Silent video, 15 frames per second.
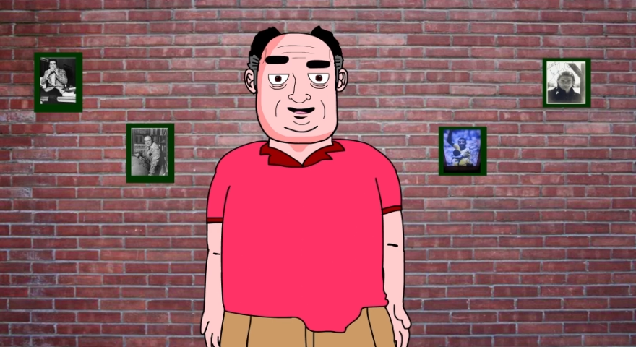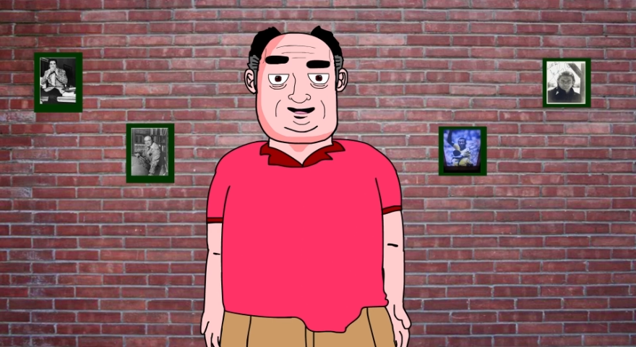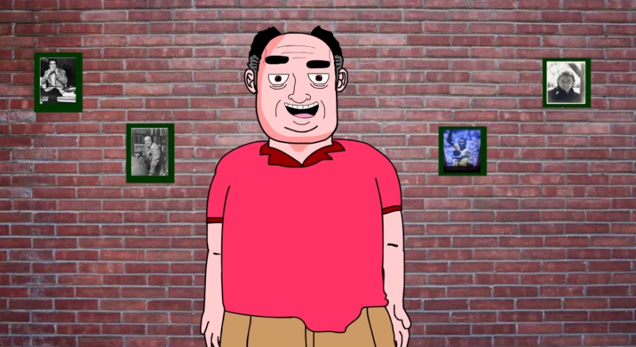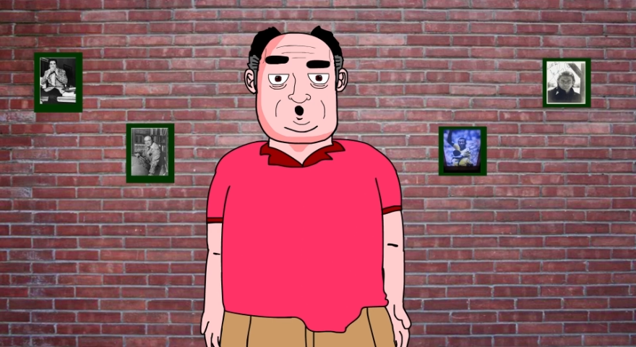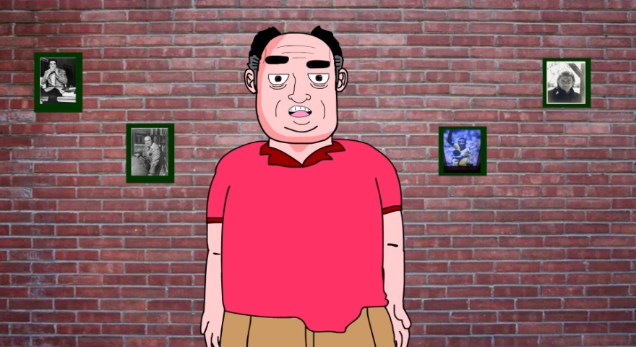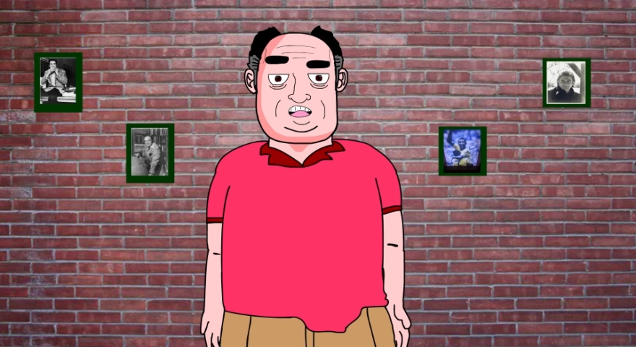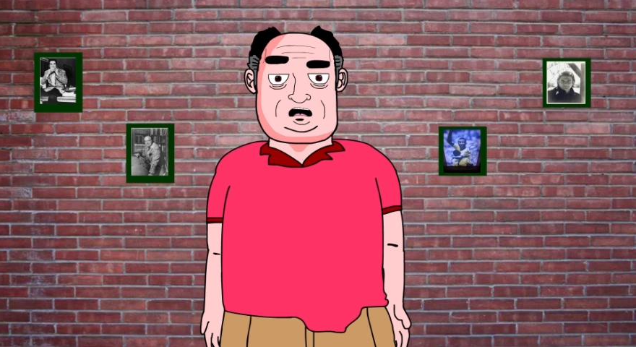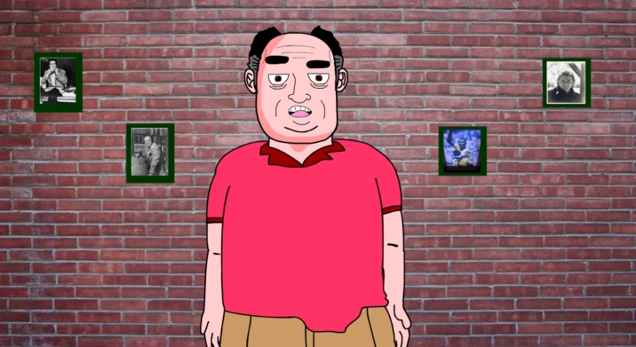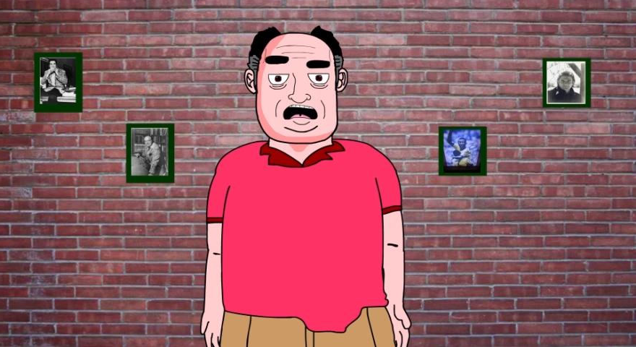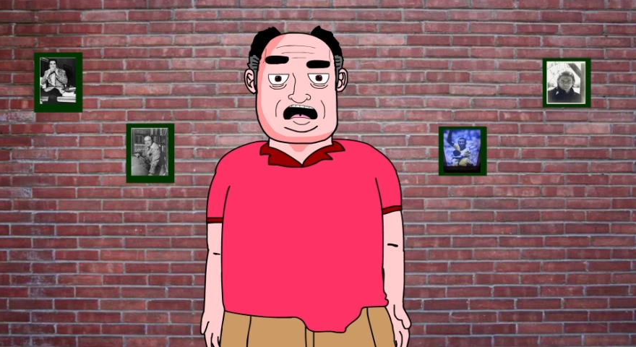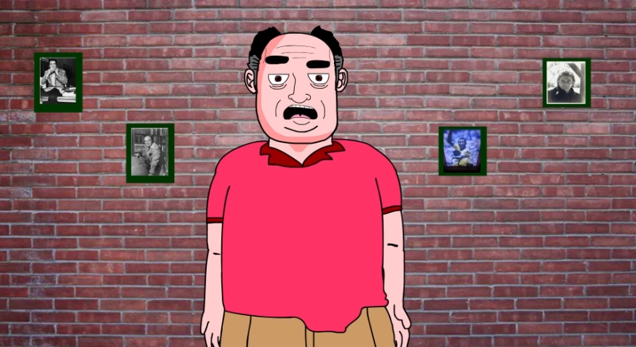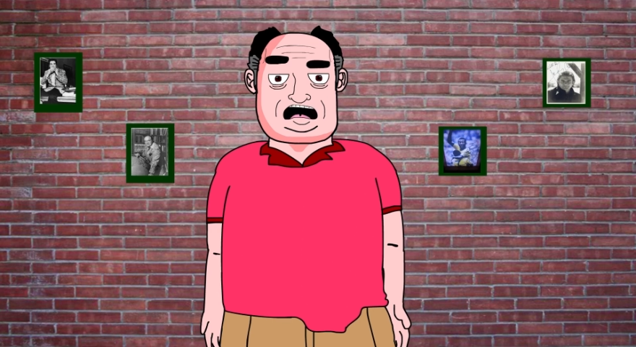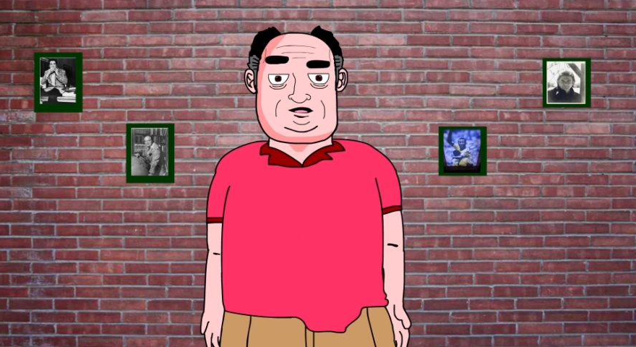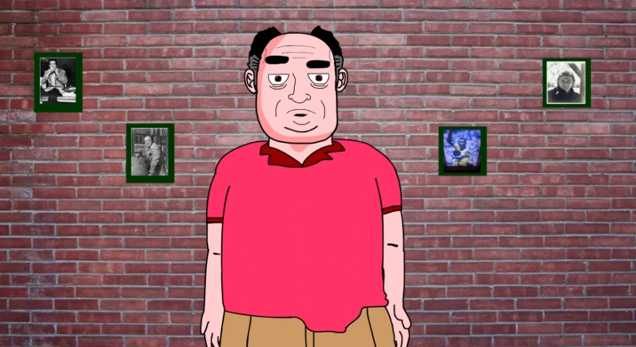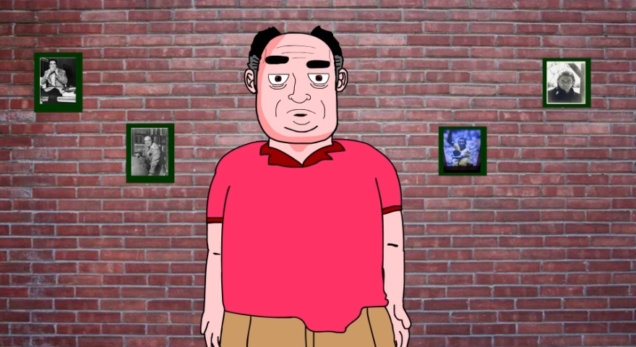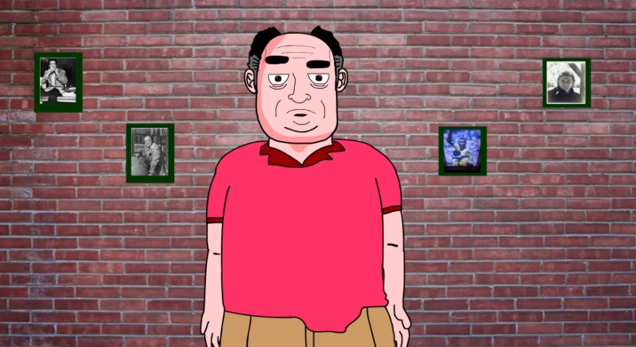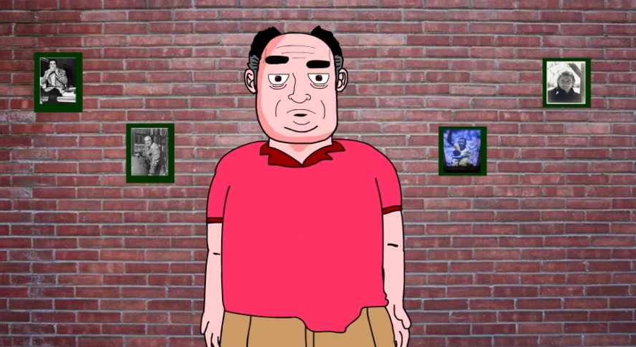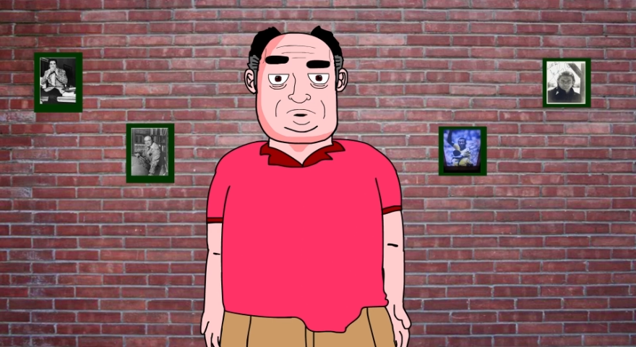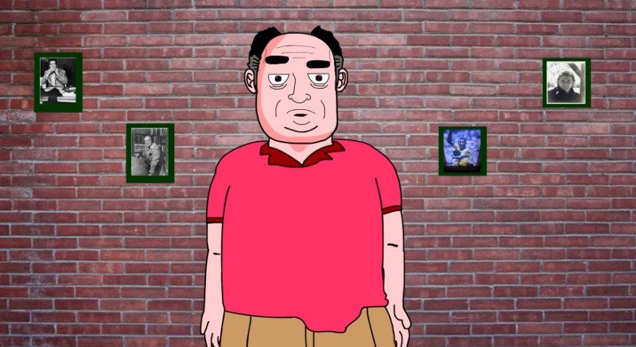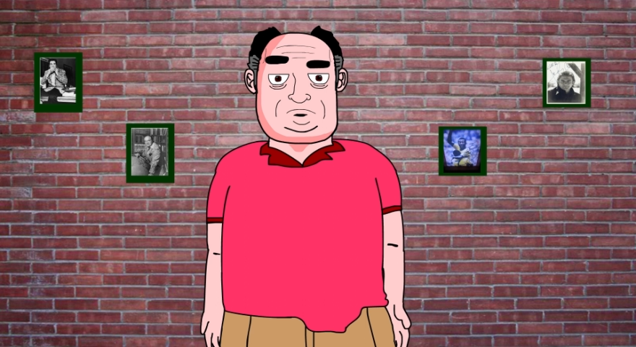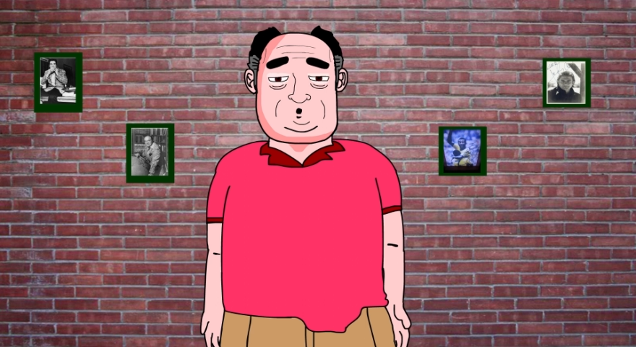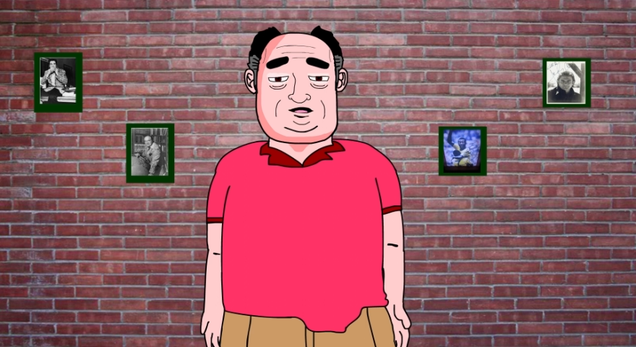Okay, are we done here?
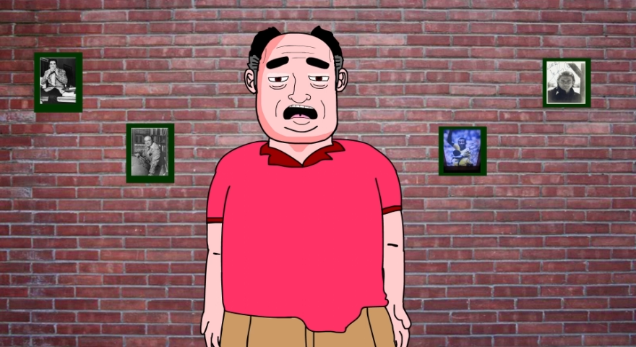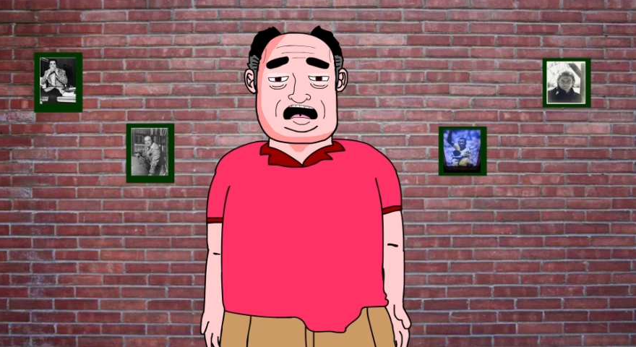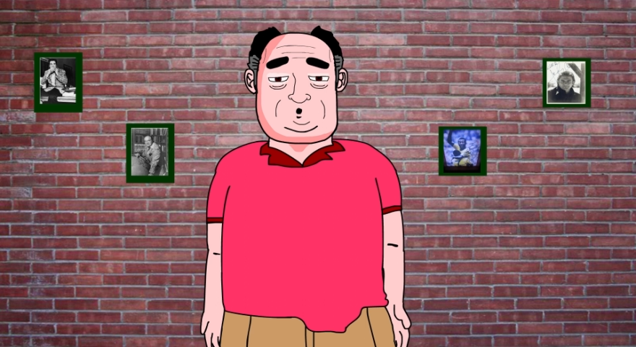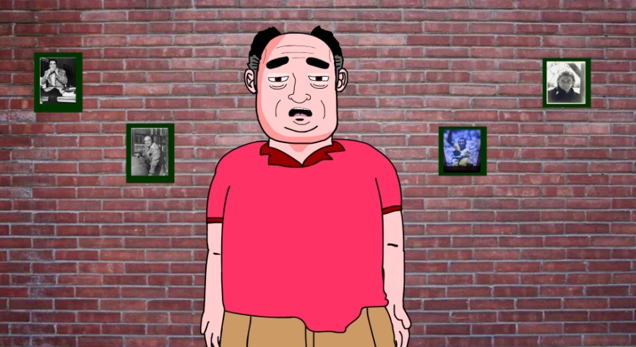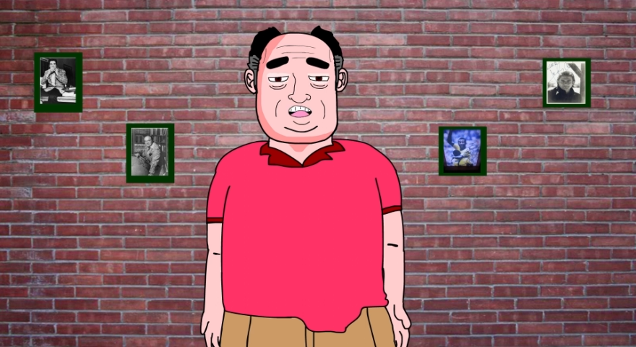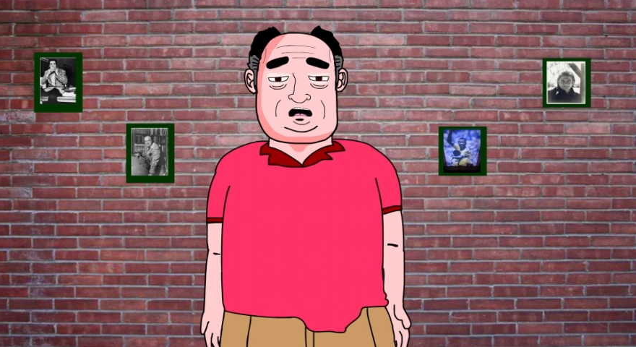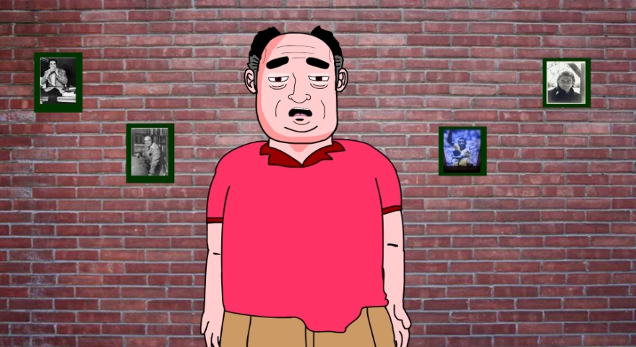Okay,